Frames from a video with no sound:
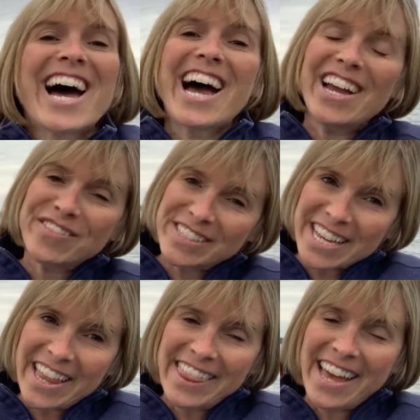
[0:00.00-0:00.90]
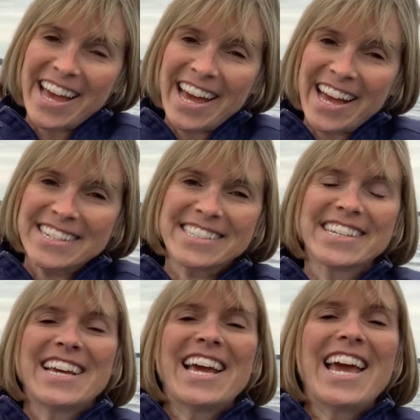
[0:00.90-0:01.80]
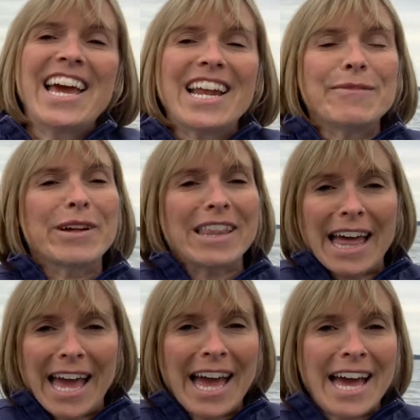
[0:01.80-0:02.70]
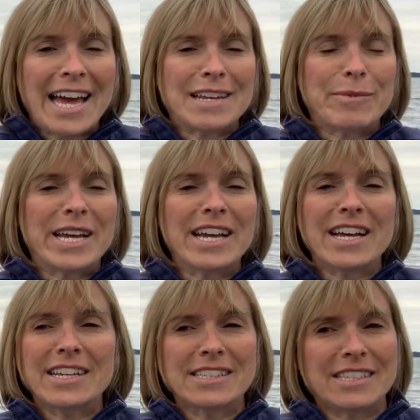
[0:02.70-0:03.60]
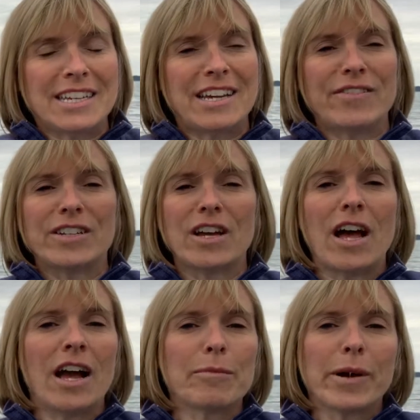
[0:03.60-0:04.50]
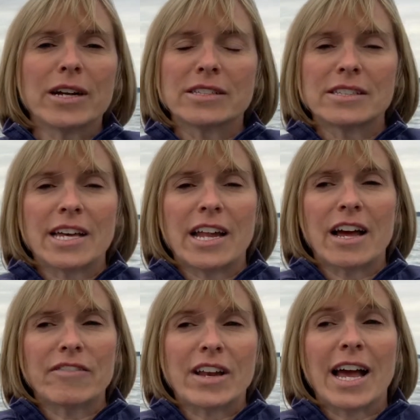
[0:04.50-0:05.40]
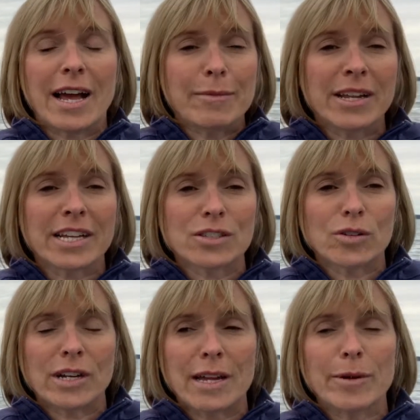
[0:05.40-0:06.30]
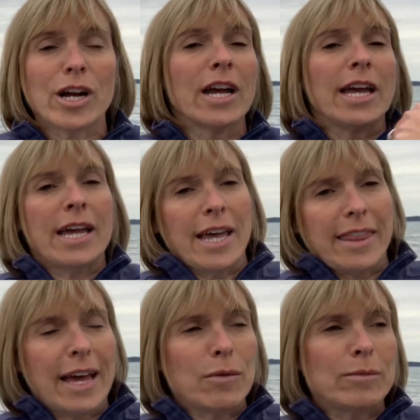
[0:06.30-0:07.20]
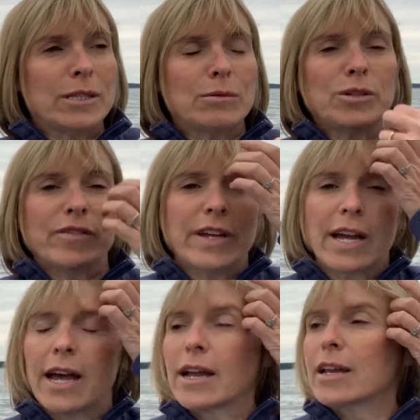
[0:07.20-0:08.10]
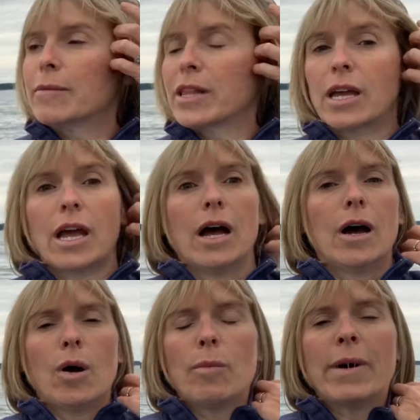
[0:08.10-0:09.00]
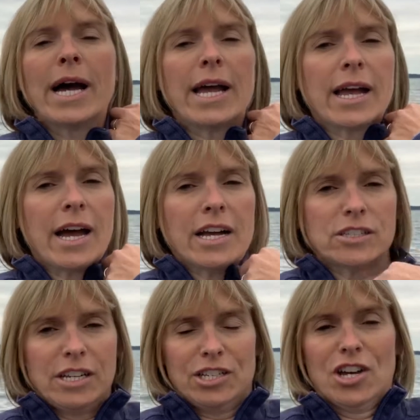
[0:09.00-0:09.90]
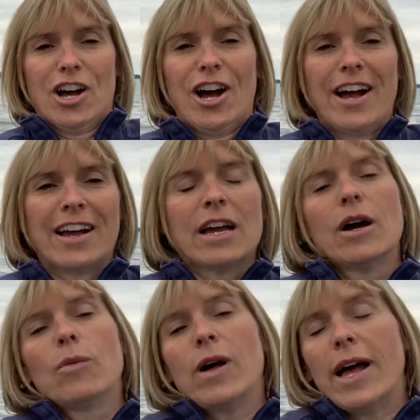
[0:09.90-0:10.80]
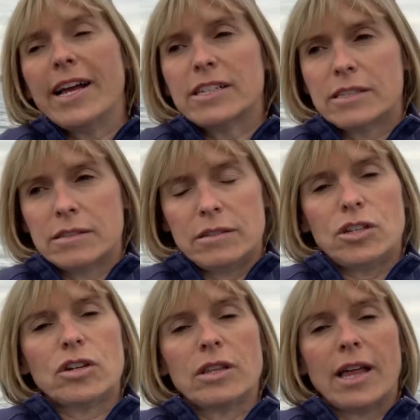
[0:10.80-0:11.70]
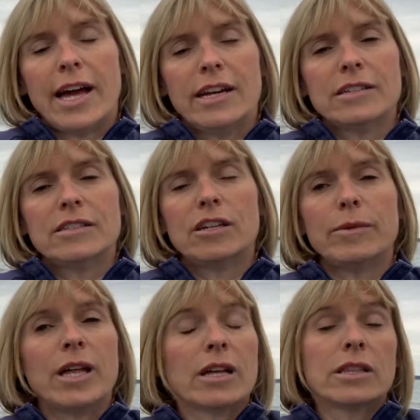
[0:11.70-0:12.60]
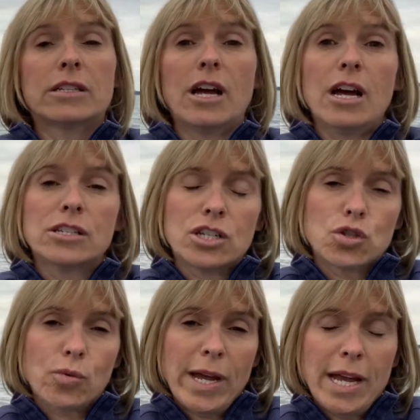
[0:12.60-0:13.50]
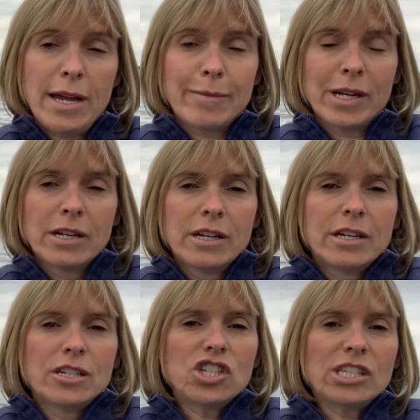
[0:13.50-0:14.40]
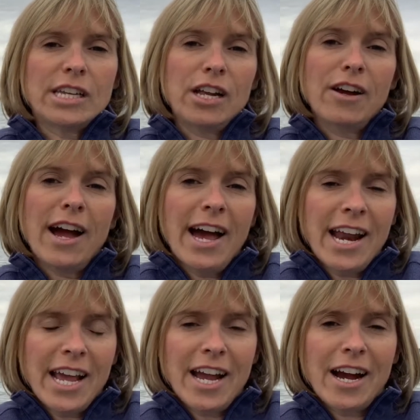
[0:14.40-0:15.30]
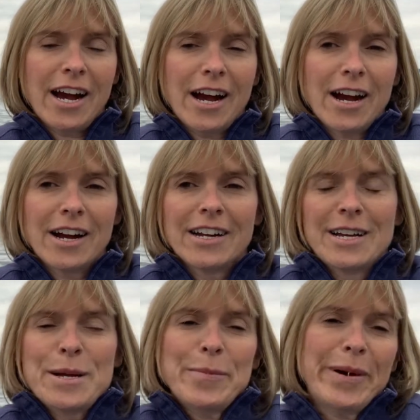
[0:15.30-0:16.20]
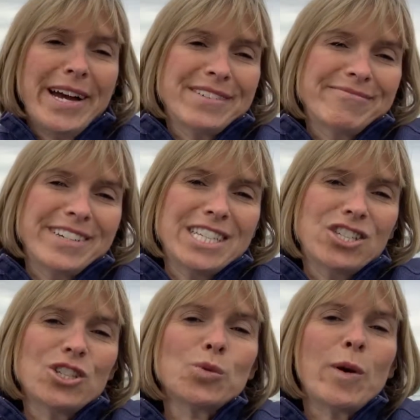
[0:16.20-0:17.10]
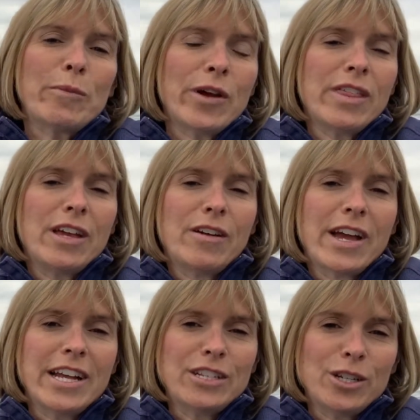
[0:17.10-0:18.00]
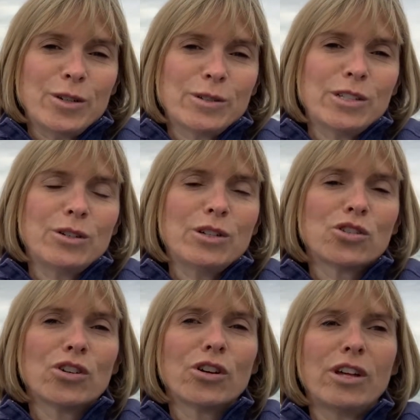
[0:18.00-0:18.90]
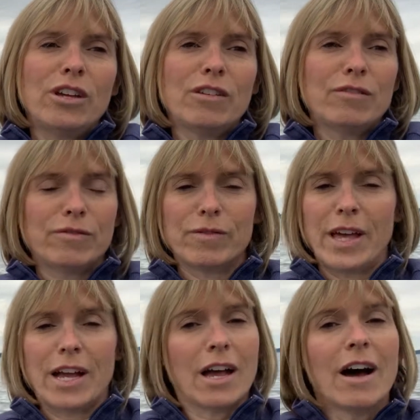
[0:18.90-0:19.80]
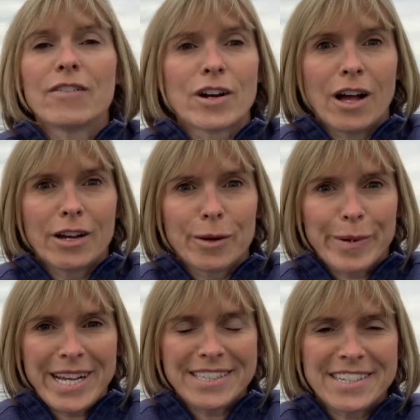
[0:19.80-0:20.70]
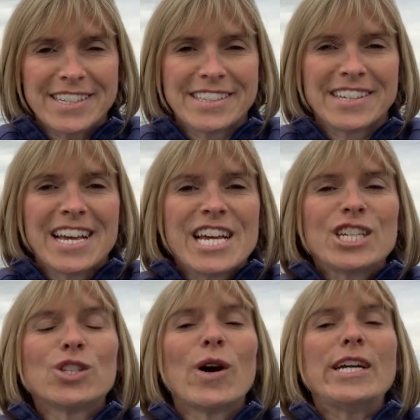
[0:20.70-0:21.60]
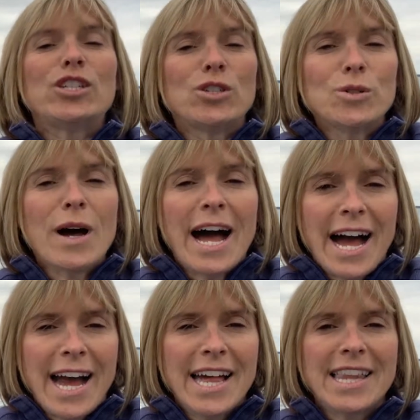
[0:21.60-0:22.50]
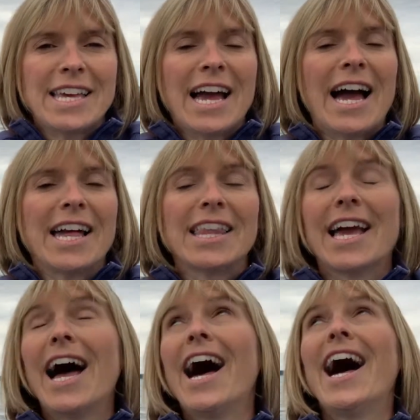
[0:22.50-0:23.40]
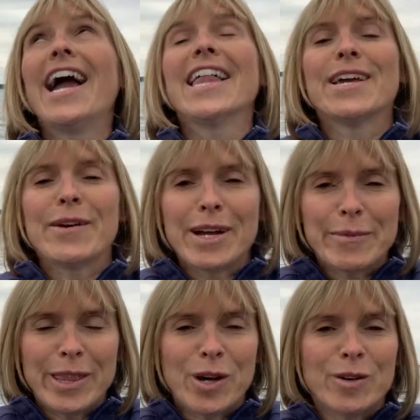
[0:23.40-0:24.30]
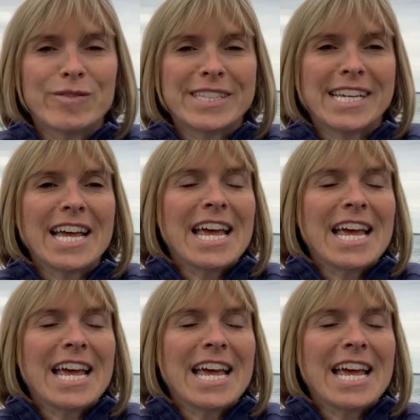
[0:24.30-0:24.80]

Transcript: I've done that, and I'm glad, because if a dog barks its head off and I'm the next door neighbor and that woman's moving, I'm gonna be like, oh my gosh, that dog. Well, I guess you could lie. You could be like, the dog's a dream, just get her out of here. But it's just one more thing you can do to ensure that you've like covered all your bases. So I do highly, highly, highly recommend the home visit.